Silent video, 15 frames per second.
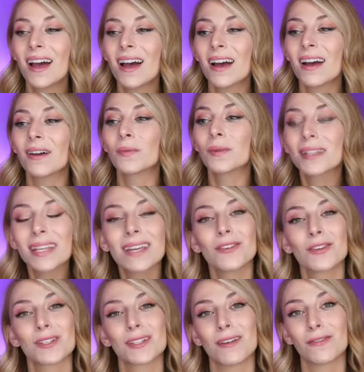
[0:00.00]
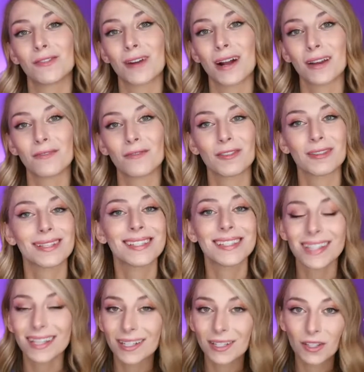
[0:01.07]
Really give yourself credit for the
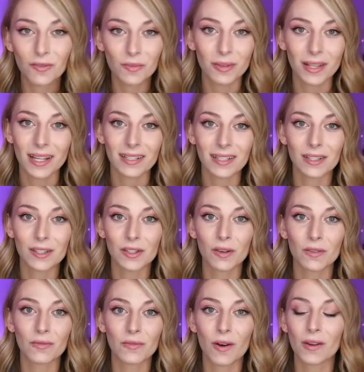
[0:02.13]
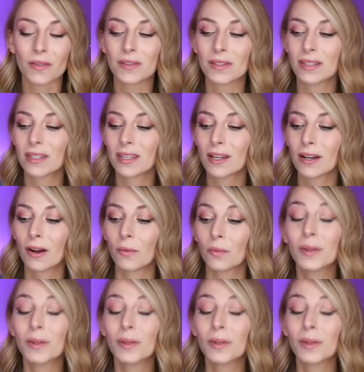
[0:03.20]
seeds you've planted so far this year.